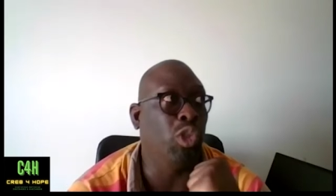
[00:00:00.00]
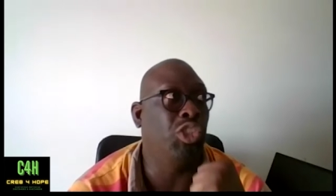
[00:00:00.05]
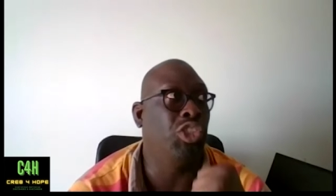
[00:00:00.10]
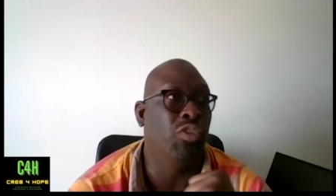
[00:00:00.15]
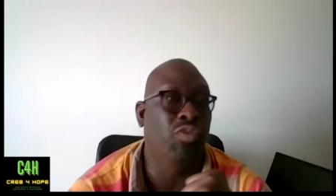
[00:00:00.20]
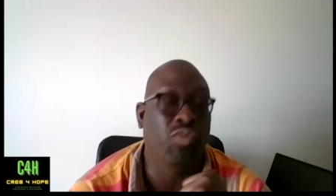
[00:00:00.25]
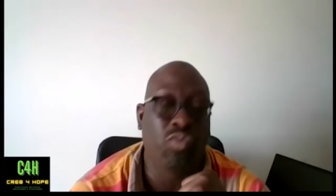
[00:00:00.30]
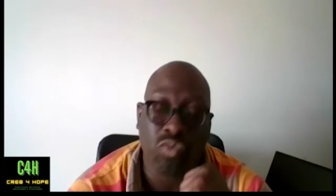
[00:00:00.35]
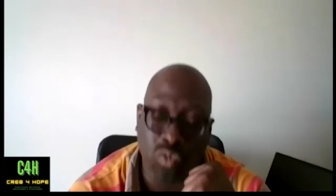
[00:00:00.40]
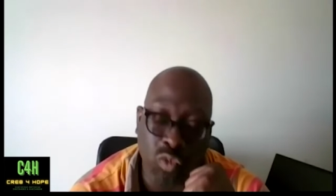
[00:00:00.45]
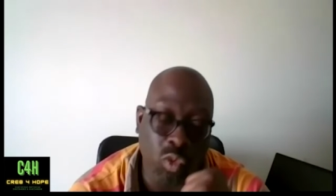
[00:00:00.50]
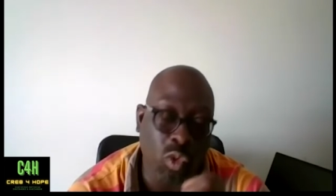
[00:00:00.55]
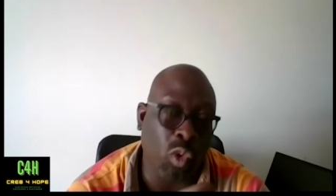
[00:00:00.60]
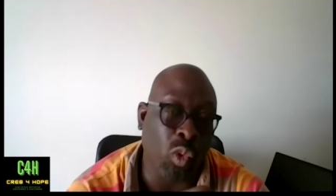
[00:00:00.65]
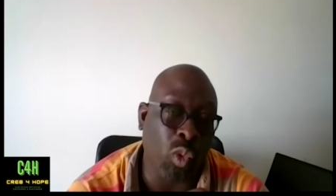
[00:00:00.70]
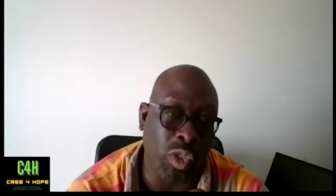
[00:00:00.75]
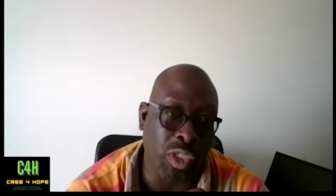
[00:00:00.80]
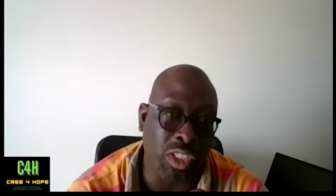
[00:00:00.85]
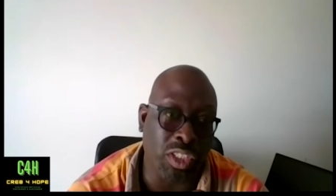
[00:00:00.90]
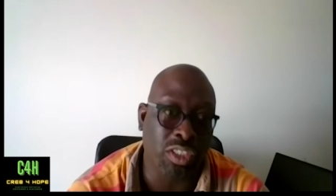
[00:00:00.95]
pushing
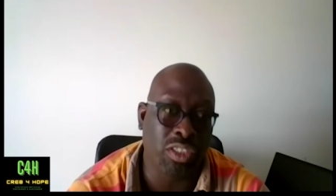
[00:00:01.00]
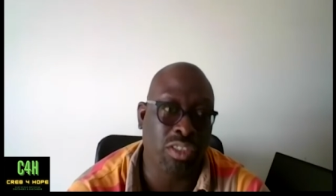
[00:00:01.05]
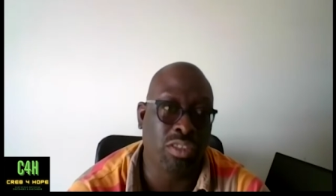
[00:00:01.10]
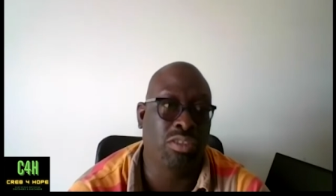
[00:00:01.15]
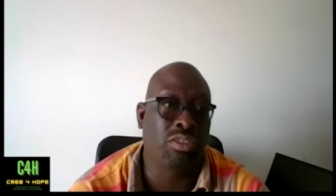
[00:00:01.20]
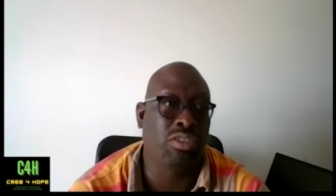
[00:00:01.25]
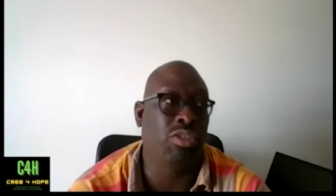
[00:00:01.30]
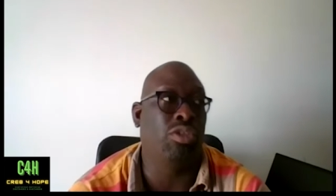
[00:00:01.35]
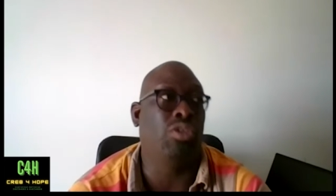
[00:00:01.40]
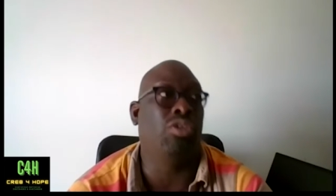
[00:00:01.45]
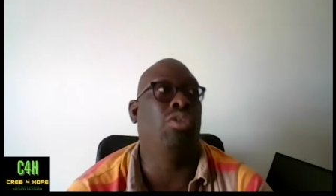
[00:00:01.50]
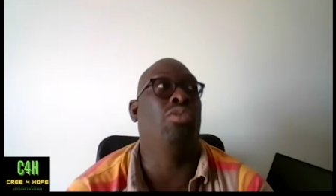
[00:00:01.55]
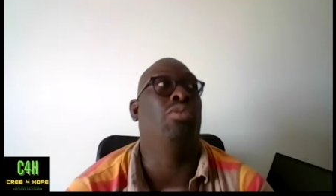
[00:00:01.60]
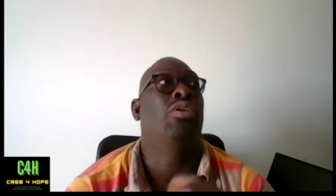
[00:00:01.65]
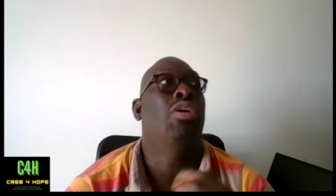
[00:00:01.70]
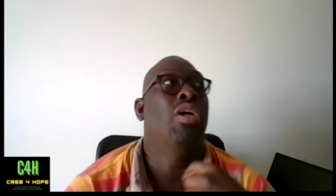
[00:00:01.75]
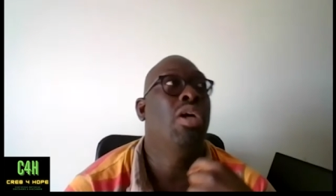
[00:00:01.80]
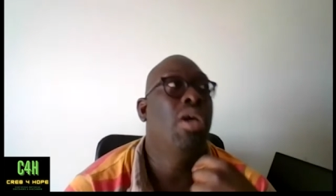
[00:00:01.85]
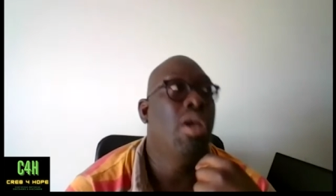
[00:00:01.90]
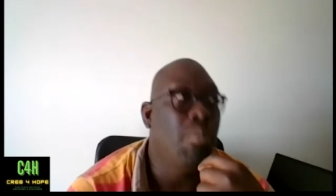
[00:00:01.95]
forward
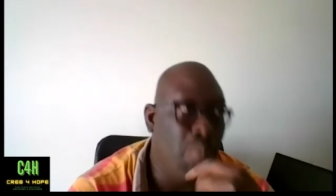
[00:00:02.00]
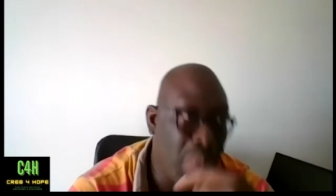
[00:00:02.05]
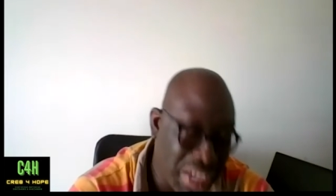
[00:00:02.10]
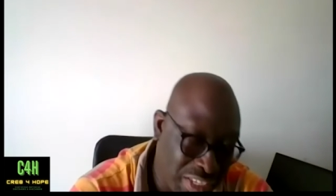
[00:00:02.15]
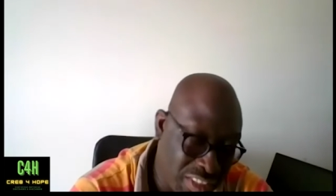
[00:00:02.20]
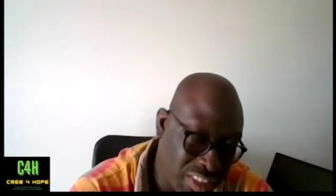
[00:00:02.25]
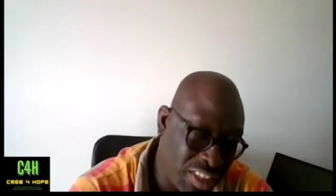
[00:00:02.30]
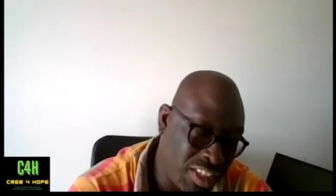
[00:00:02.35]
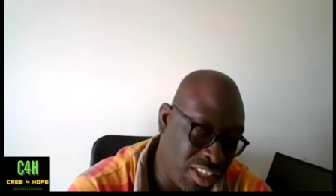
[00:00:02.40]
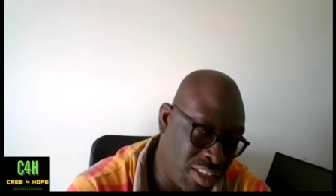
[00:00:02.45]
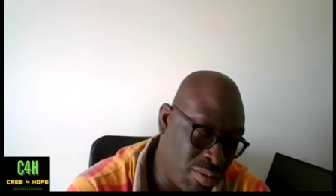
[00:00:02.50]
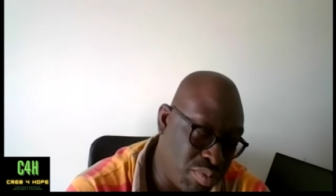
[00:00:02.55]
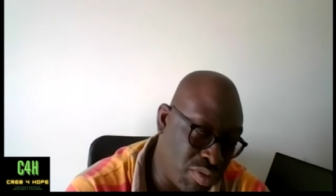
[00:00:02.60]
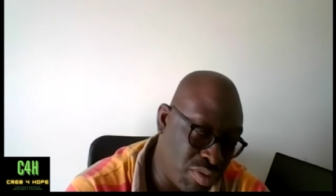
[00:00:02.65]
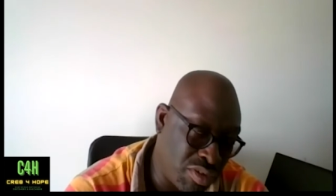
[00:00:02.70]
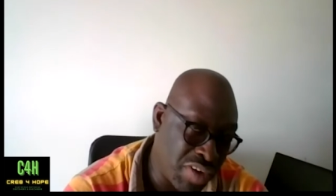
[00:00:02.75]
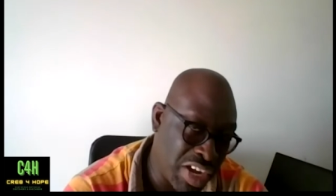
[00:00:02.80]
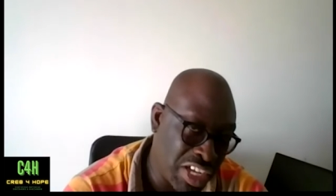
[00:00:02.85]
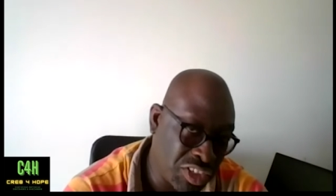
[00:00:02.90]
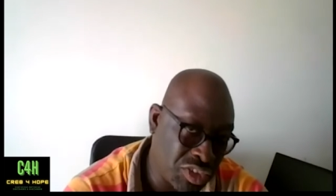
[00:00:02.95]
to making any
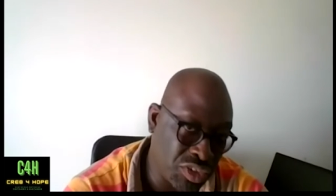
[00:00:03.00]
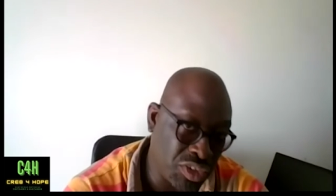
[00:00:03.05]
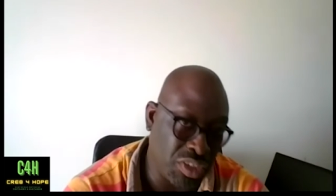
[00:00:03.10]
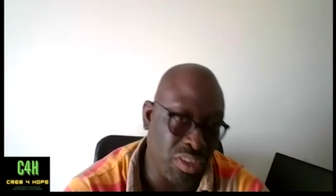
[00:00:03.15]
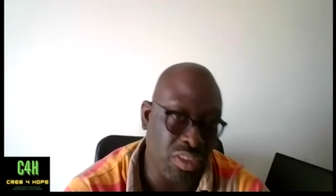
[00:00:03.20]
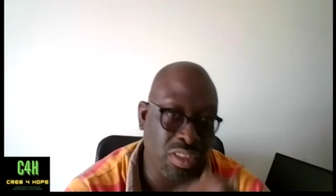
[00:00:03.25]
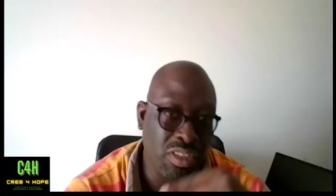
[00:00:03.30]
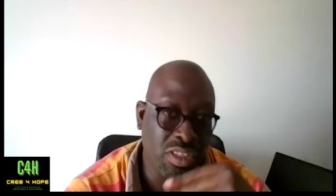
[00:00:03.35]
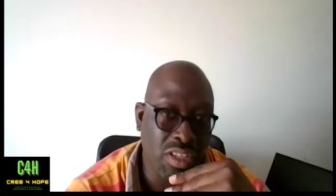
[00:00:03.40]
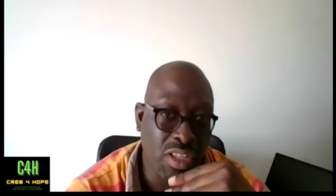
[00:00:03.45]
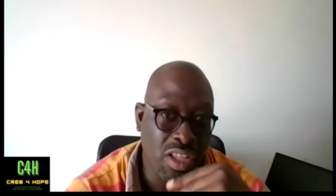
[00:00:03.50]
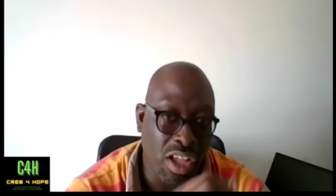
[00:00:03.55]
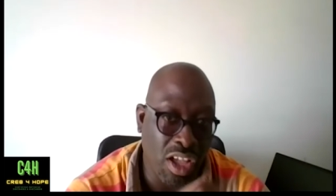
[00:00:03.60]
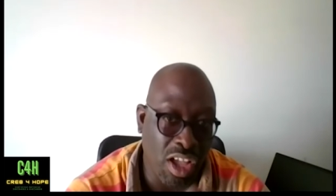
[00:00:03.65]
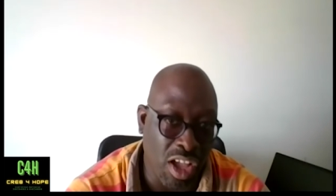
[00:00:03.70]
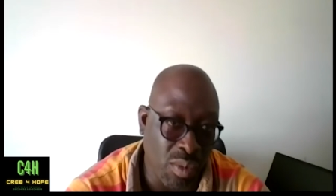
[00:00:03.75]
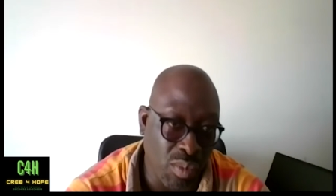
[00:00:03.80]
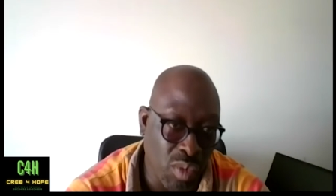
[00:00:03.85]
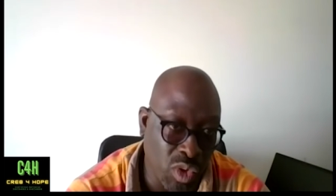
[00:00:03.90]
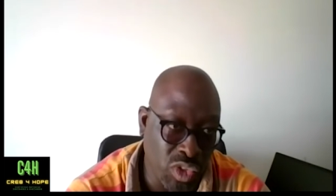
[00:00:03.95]
progression
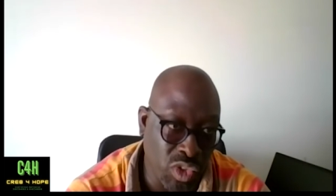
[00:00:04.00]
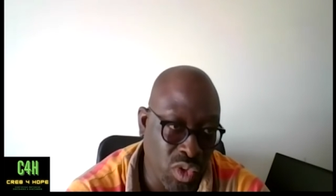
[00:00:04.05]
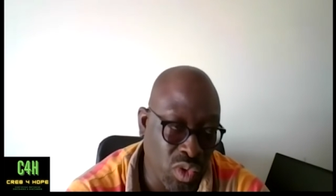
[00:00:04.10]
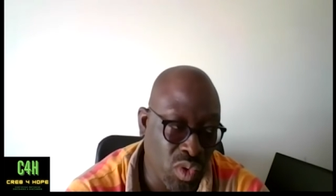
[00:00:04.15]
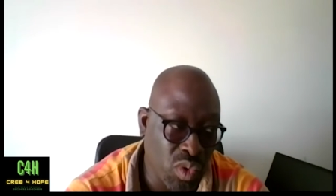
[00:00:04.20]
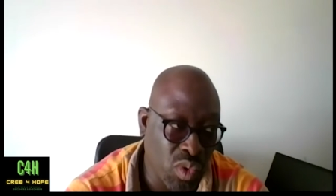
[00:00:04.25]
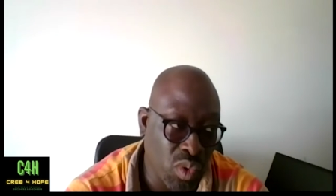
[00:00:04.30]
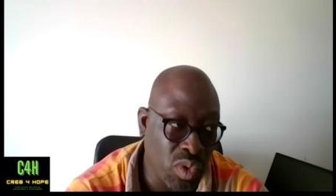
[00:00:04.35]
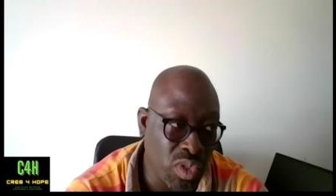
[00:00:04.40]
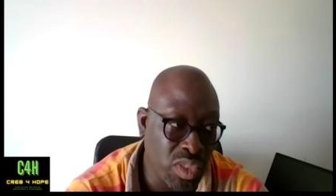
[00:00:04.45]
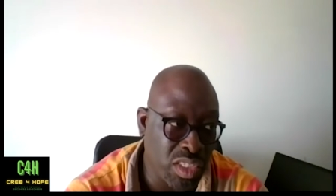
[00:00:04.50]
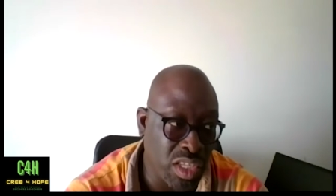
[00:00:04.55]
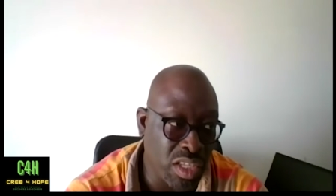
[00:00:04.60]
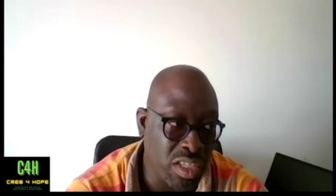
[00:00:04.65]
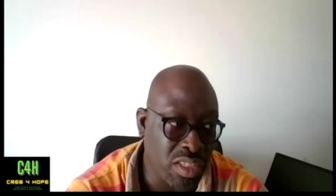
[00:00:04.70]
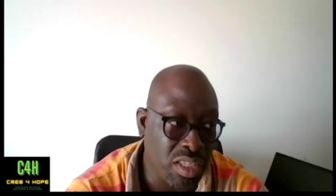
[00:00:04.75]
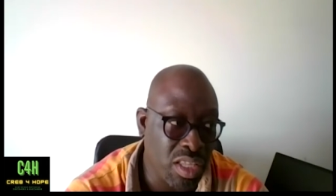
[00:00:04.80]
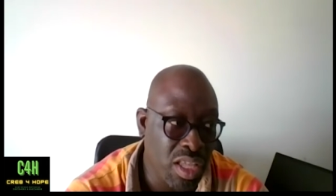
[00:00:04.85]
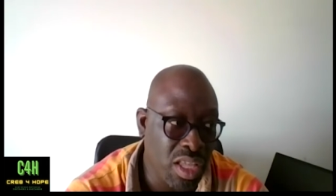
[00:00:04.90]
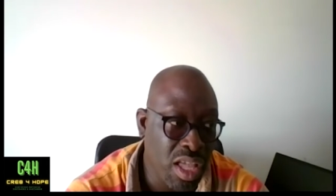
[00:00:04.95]
um, on your
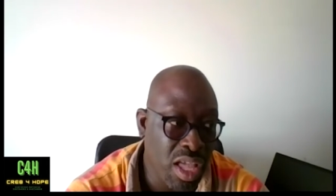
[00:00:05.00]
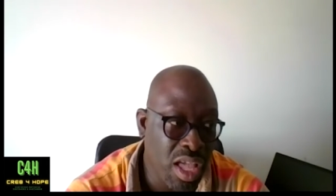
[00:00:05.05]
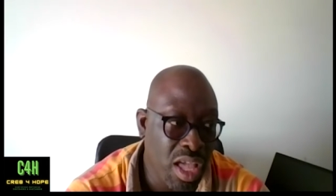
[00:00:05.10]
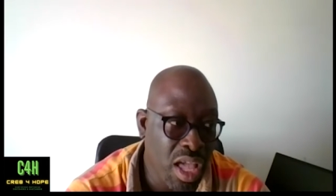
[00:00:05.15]
courses?